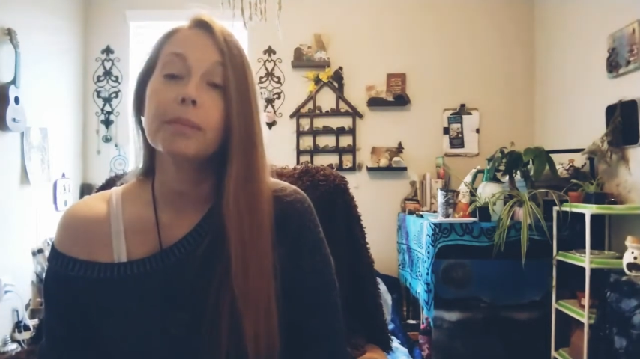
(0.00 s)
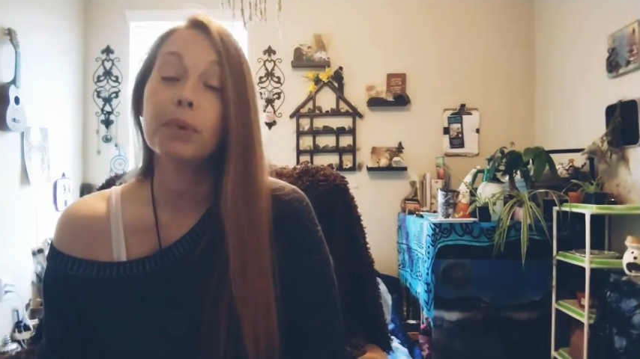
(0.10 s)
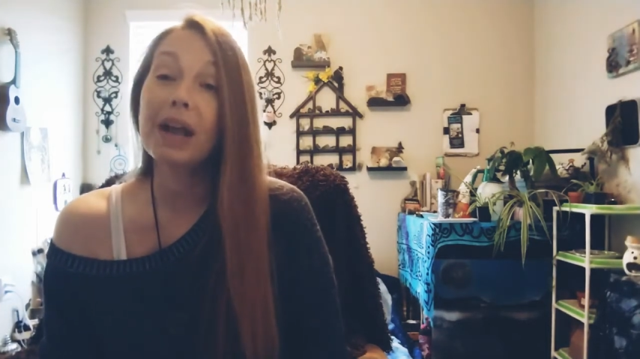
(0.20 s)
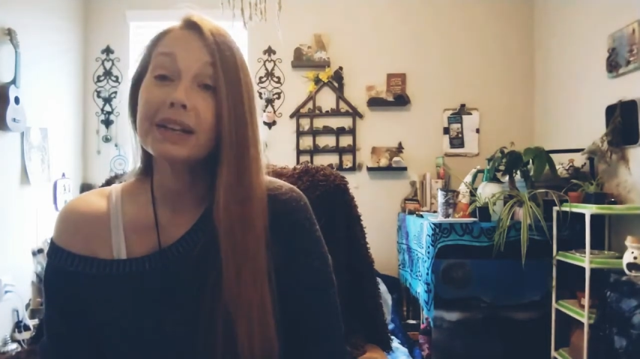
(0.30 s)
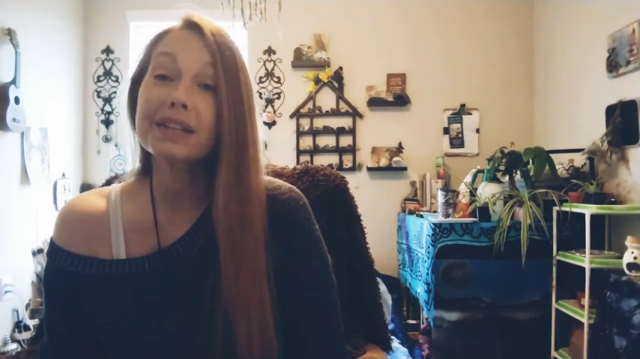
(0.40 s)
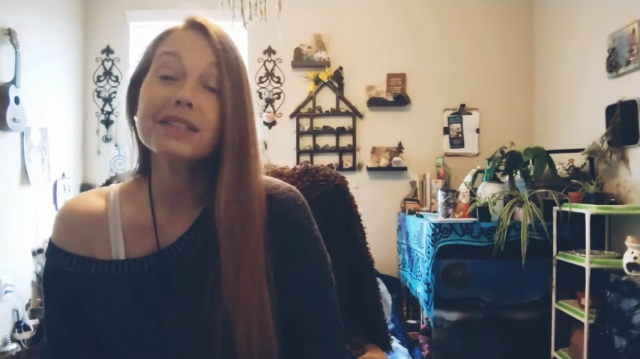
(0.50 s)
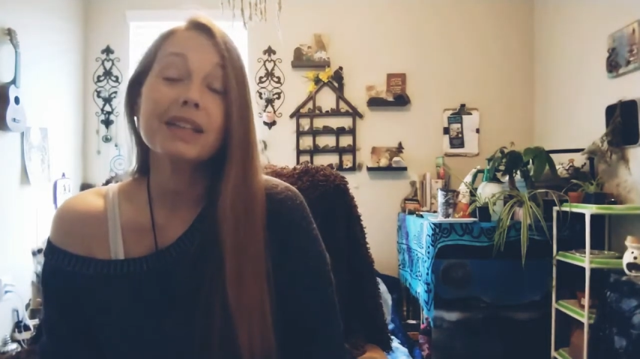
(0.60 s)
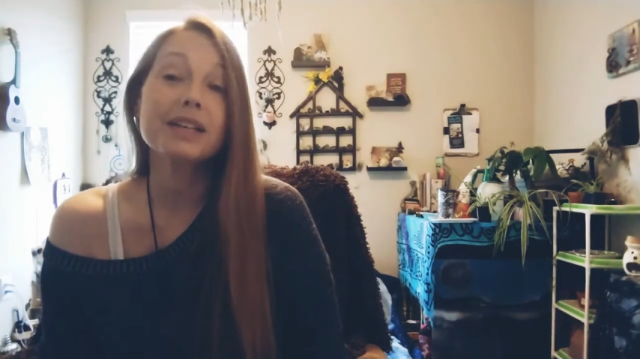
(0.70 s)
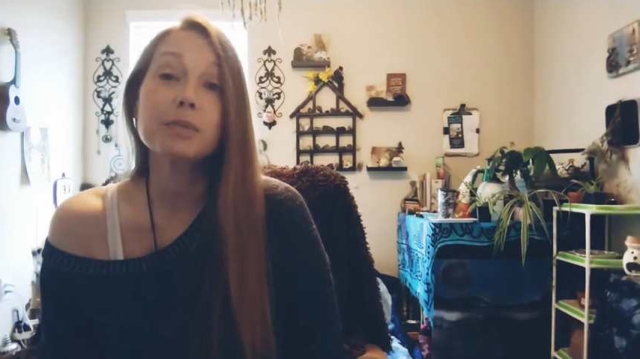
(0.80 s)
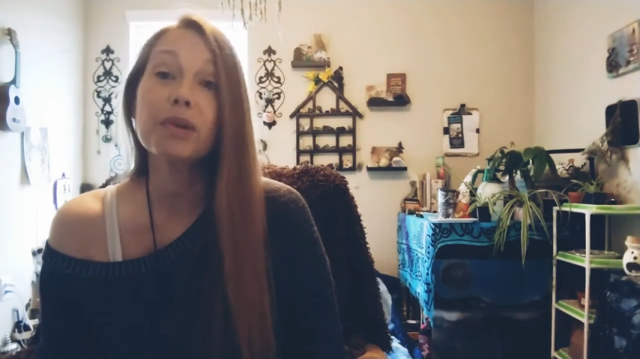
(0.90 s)
practice,
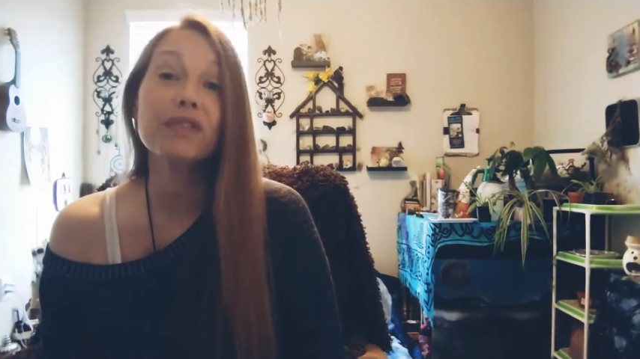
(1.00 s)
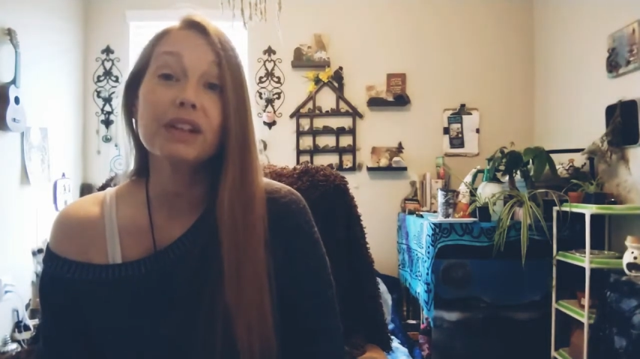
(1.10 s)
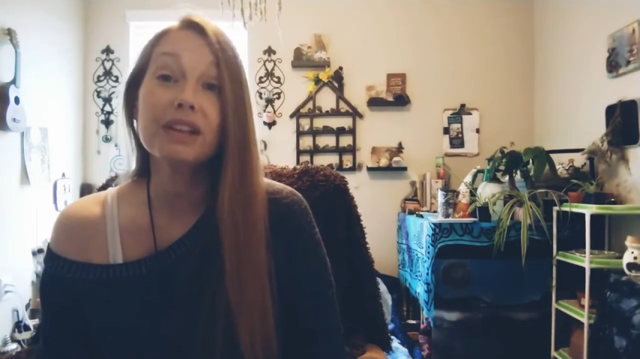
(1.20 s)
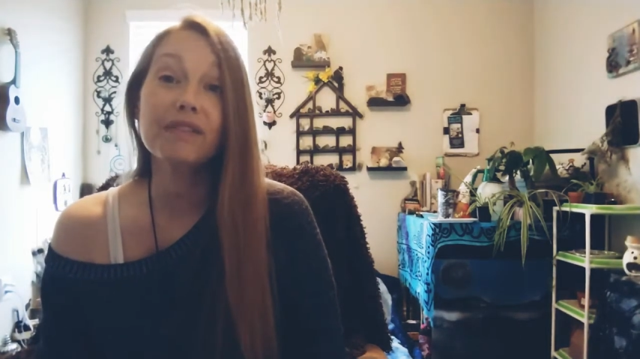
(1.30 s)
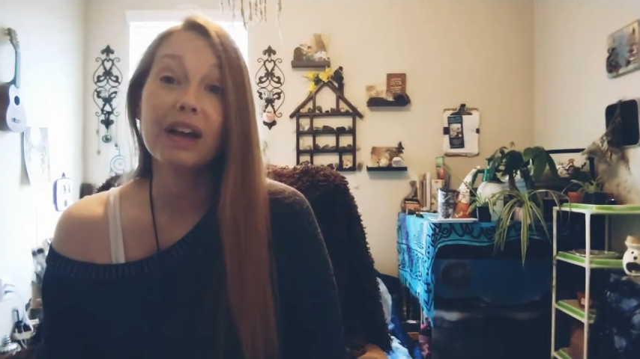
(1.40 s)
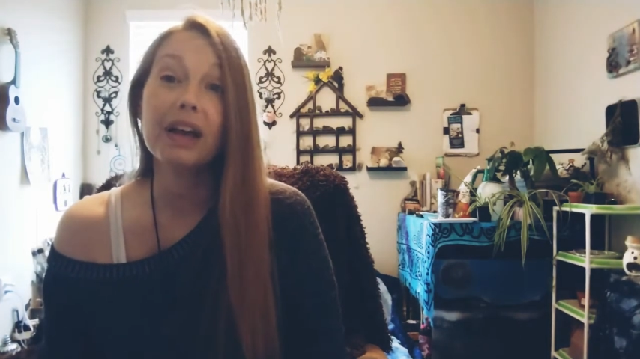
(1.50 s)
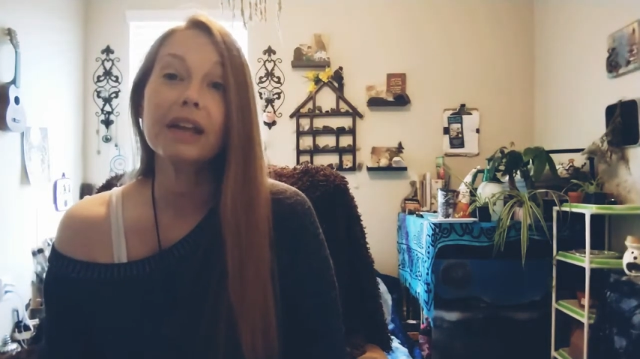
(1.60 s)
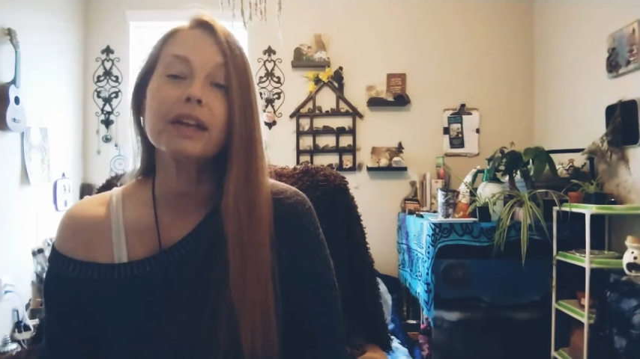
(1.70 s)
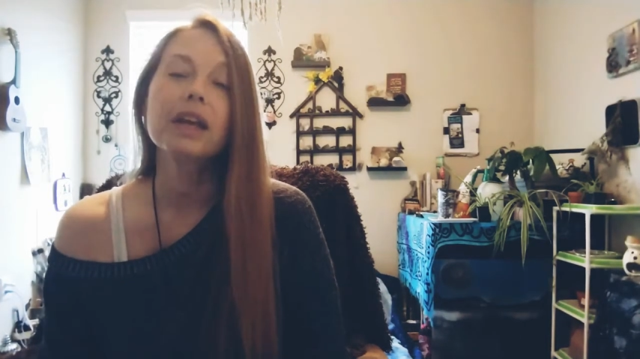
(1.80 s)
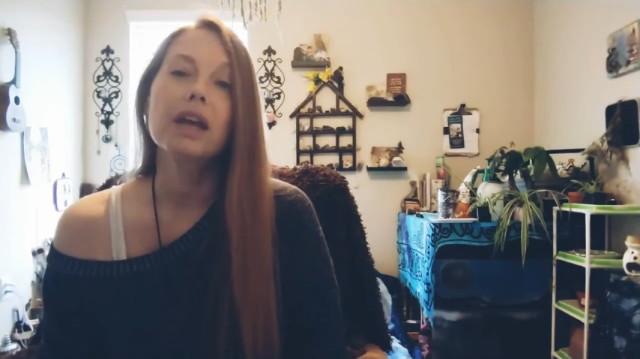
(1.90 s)
that's perfectly
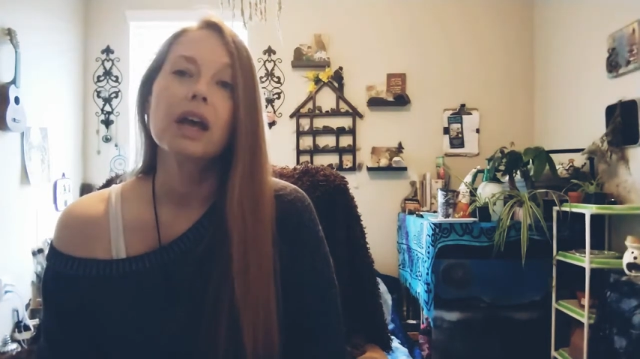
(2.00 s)
fine.